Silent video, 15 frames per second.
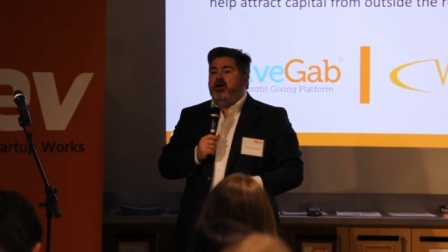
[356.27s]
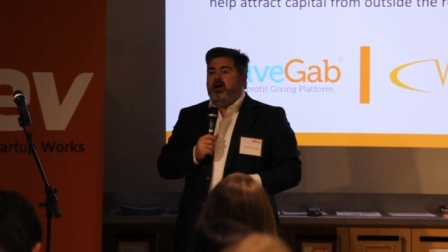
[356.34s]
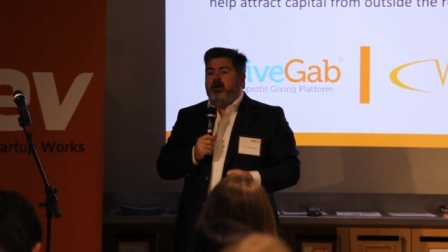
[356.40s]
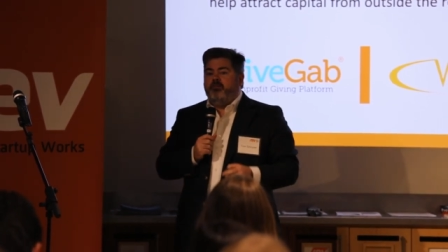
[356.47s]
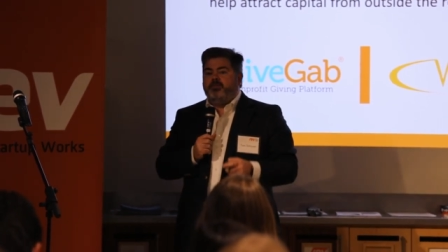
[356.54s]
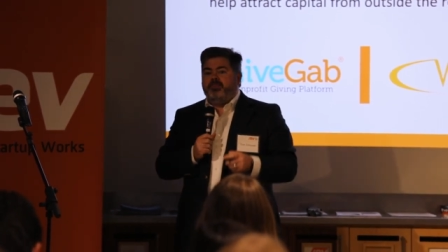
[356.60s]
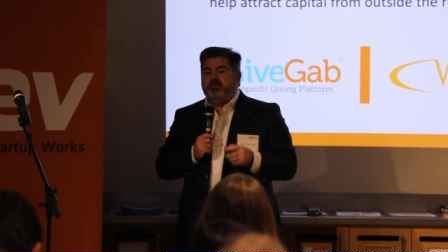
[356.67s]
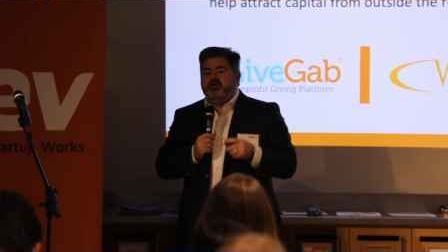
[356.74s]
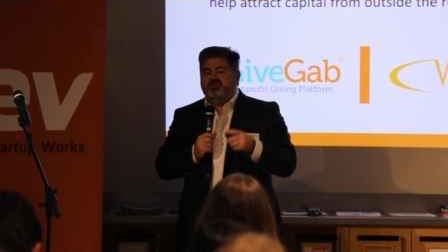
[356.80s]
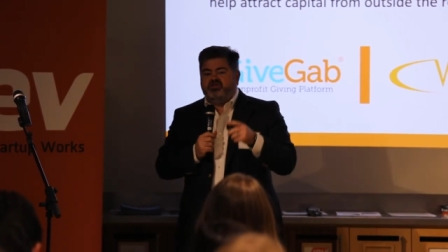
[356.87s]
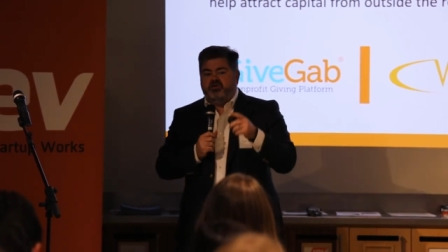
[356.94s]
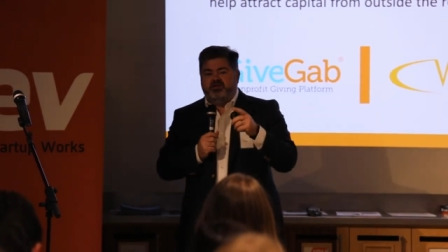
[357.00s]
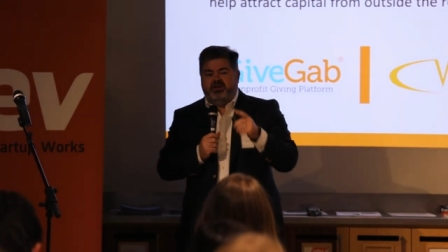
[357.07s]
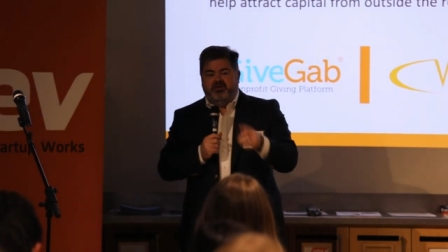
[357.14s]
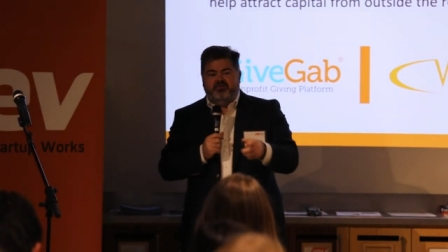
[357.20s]
Um,
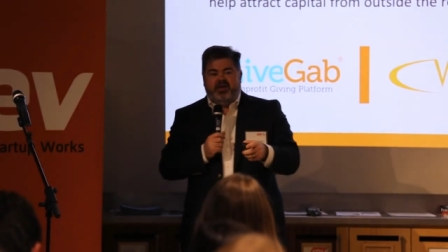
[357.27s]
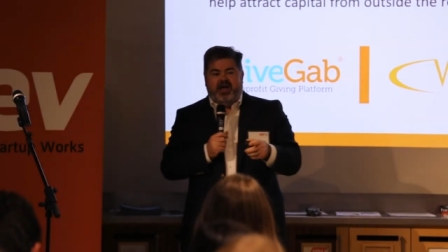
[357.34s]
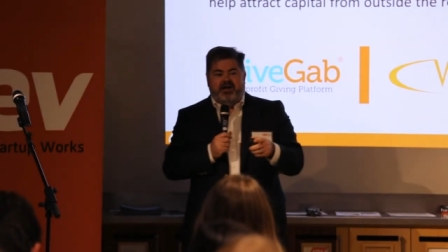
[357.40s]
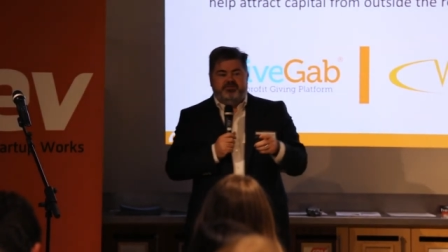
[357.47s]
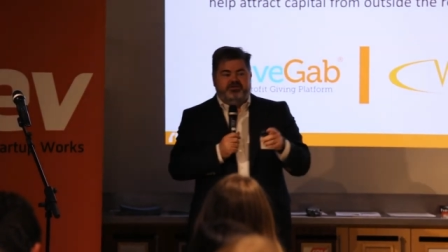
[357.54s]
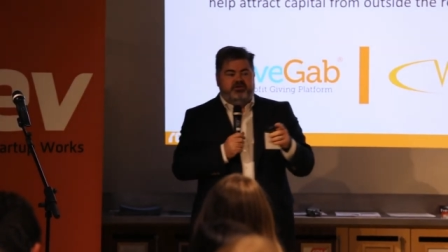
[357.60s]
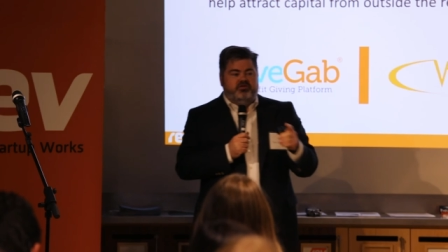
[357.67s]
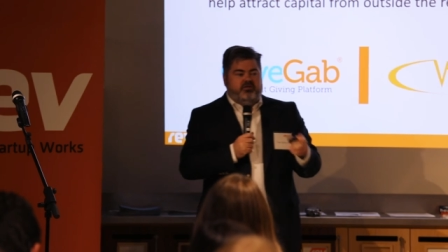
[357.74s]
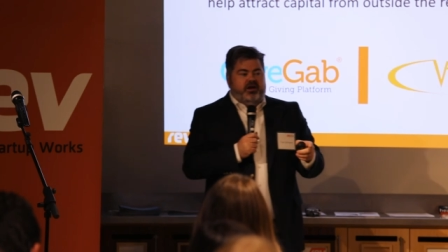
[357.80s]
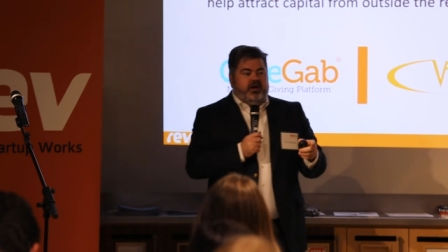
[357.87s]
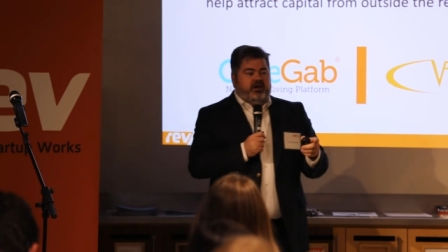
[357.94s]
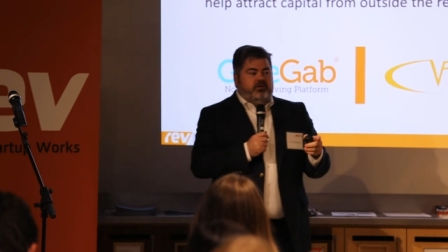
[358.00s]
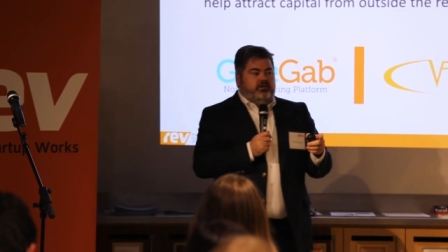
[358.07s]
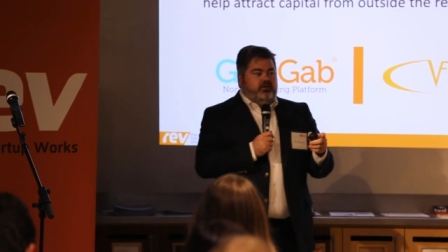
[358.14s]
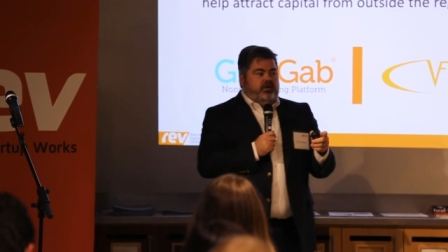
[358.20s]
so GiveGab's a great